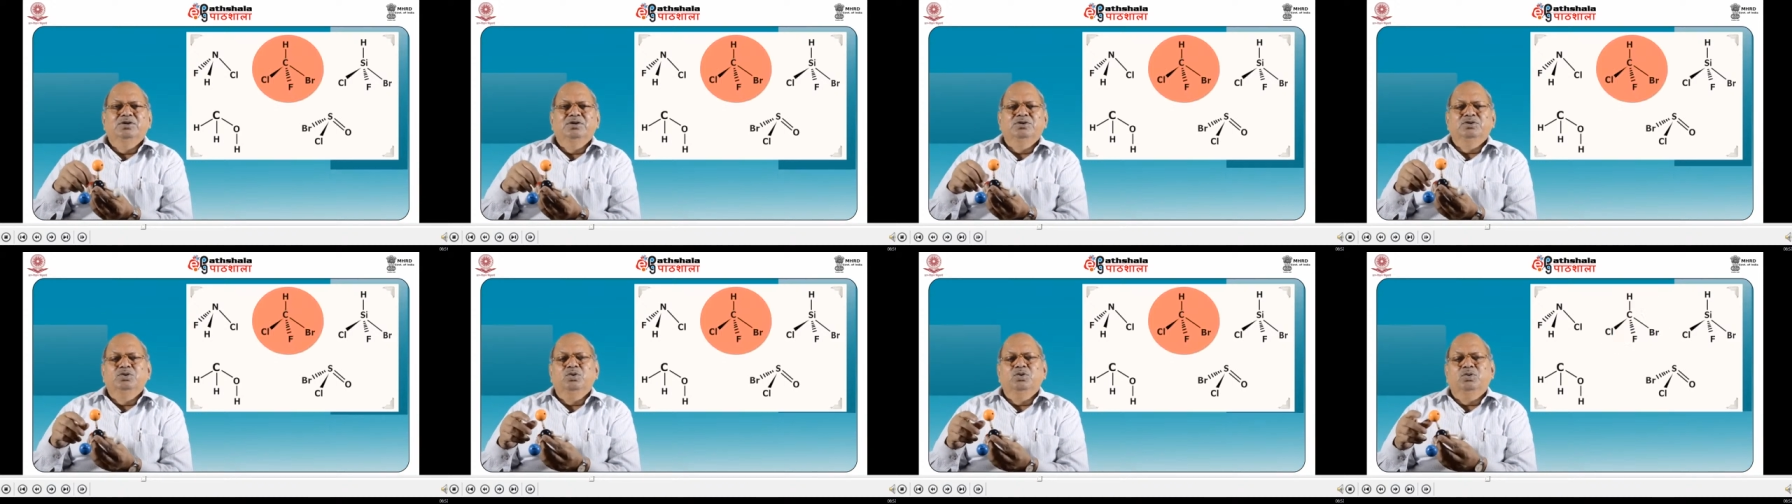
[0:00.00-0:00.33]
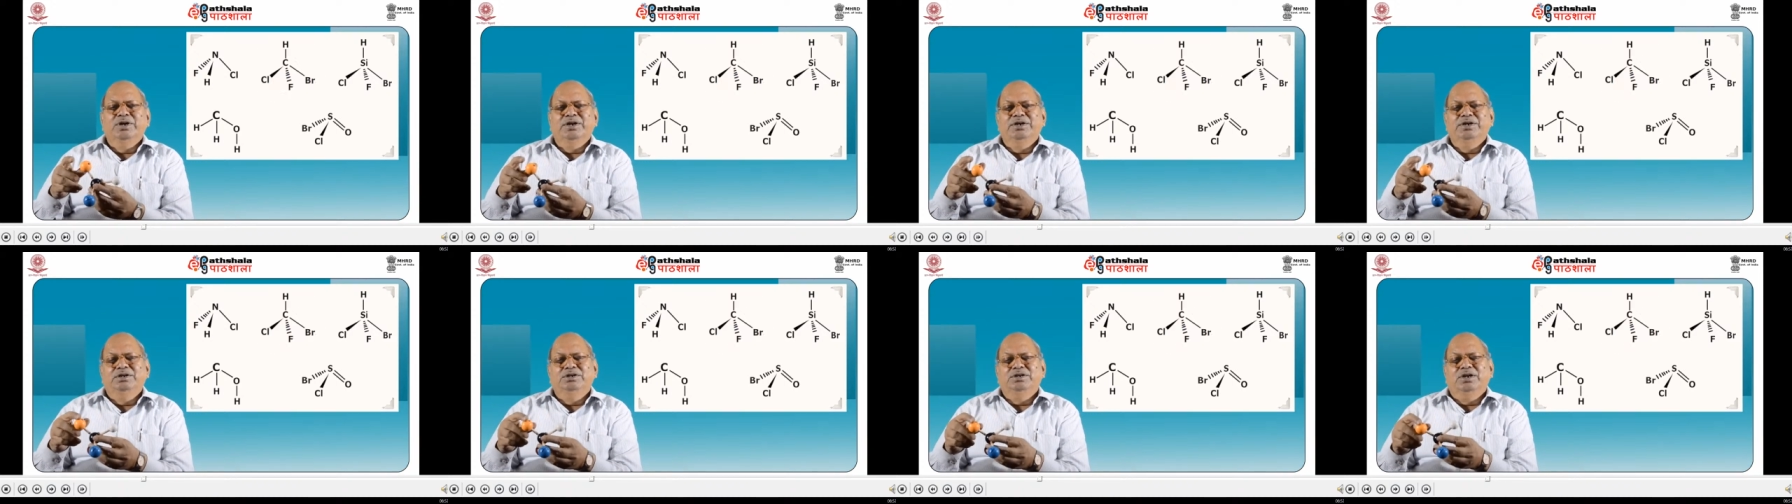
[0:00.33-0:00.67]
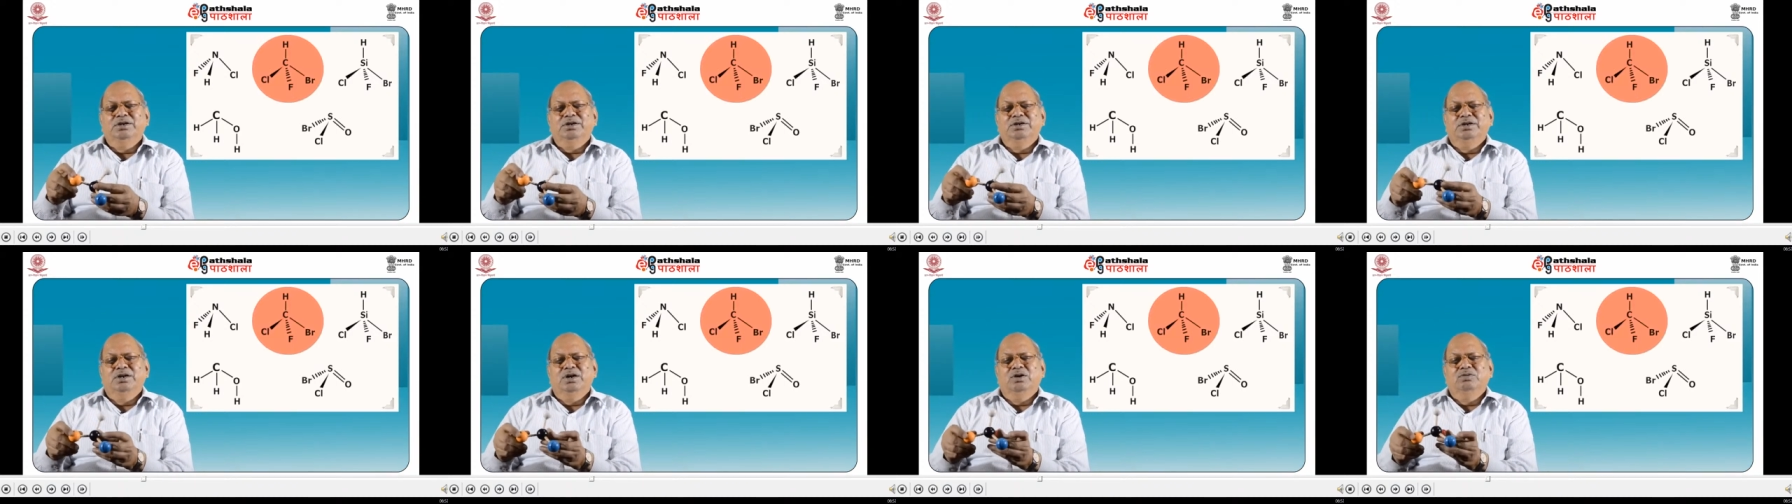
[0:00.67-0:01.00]
You can
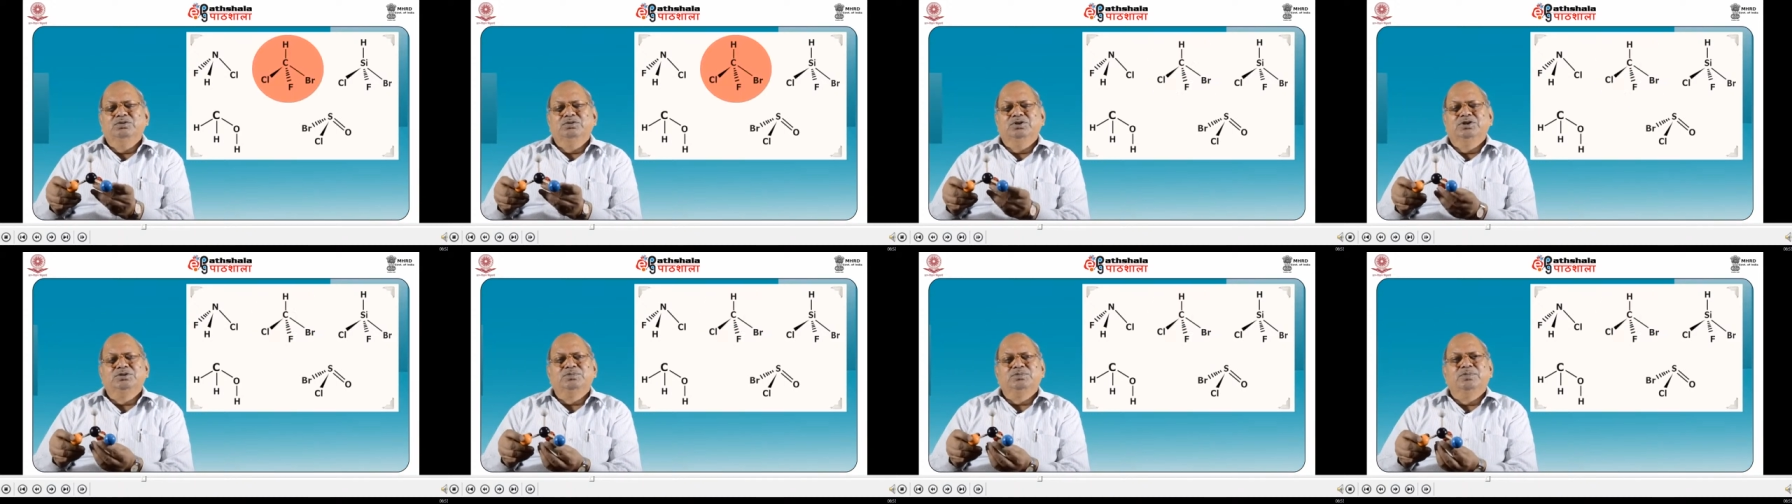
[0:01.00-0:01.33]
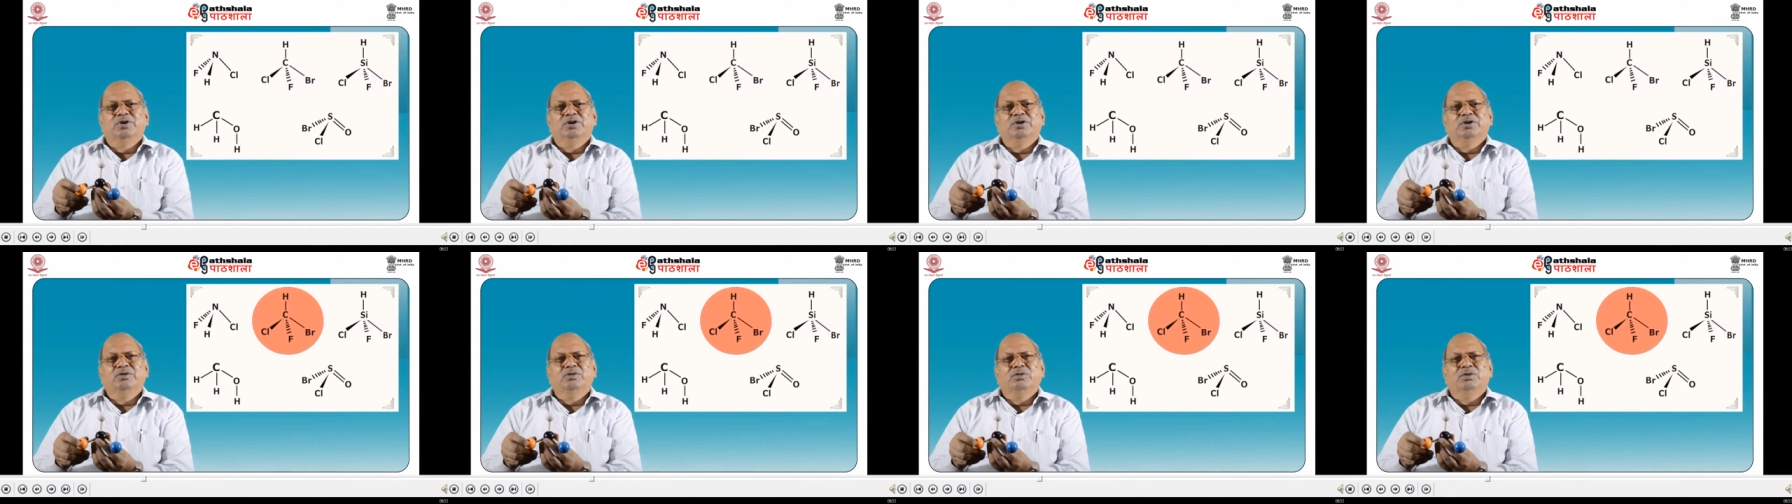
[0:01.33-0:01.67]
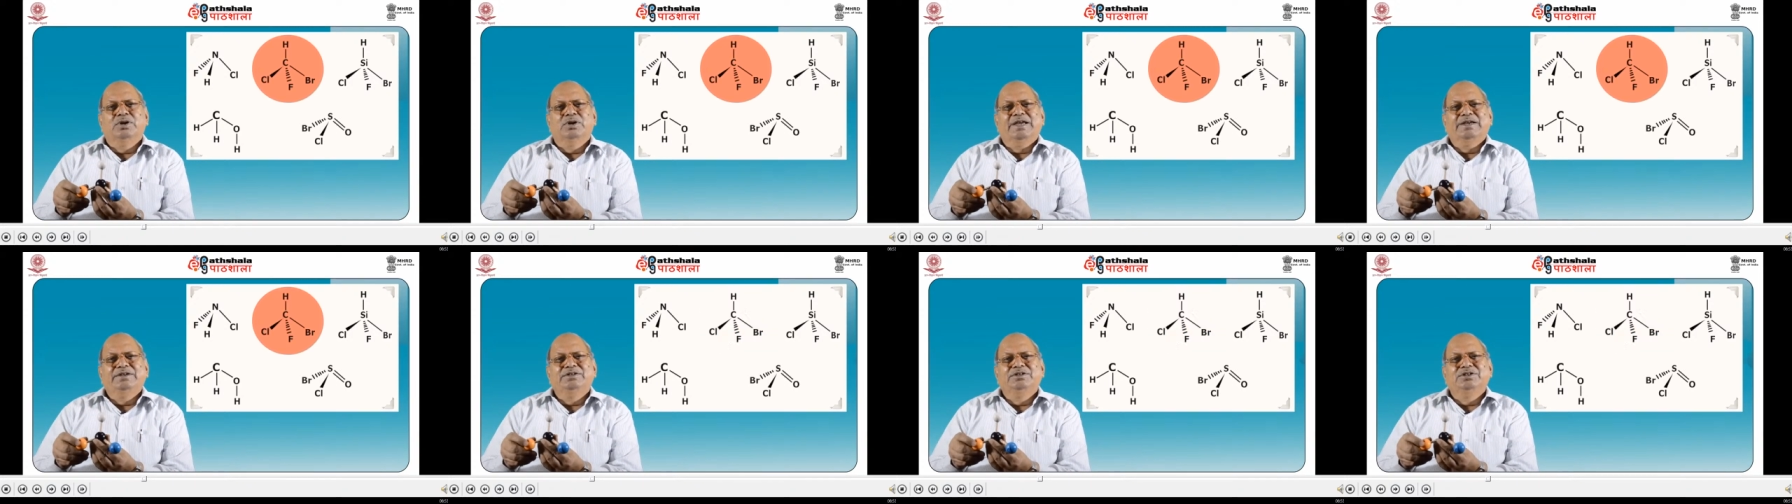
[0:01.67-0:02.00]
turn down this molecule
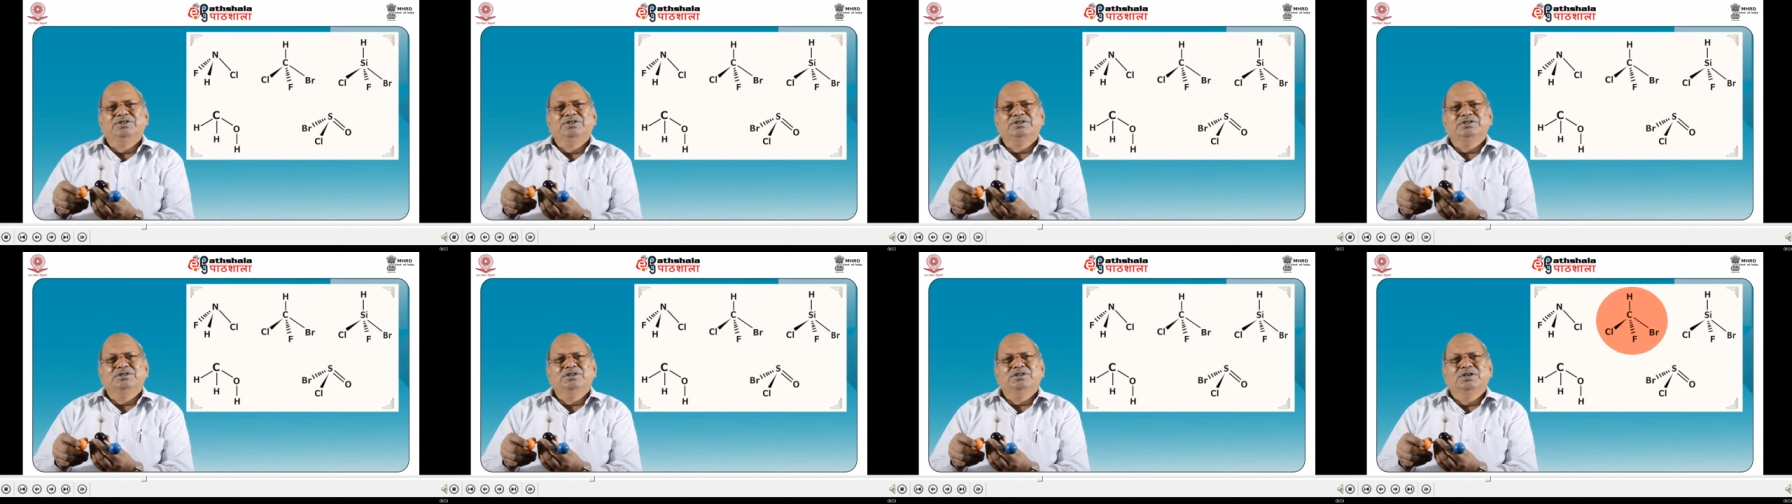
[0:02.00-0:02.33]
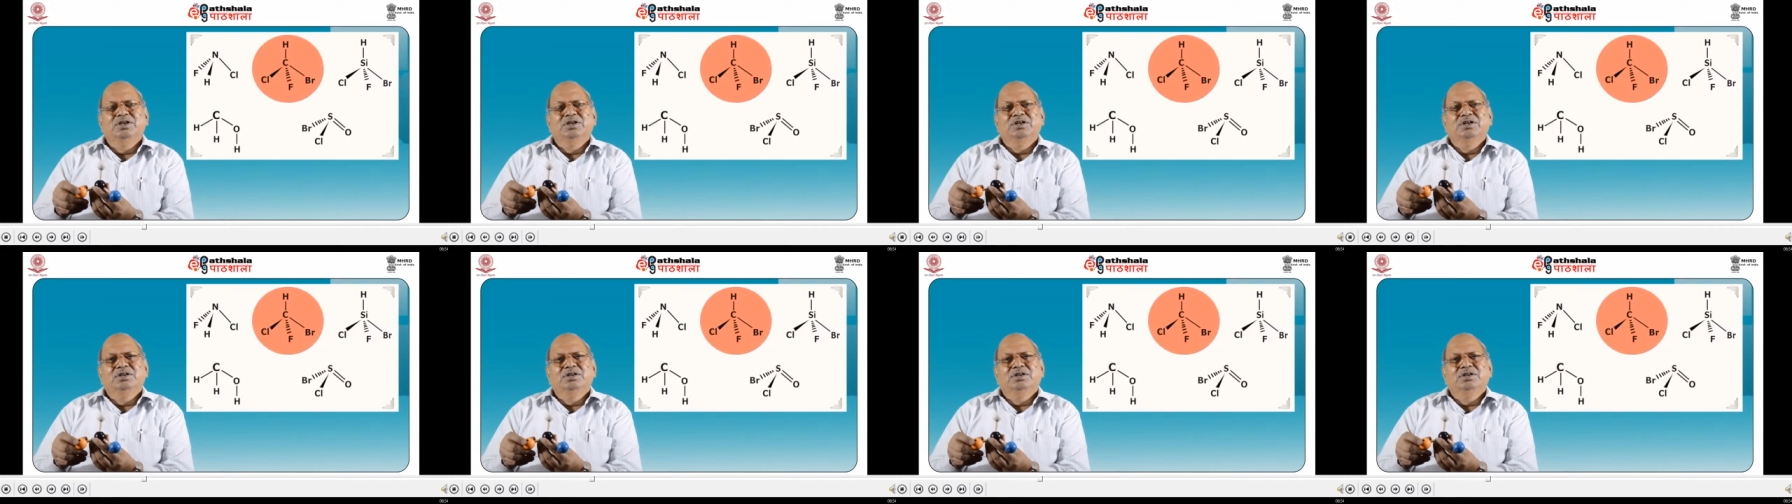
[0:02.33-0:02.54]
like this,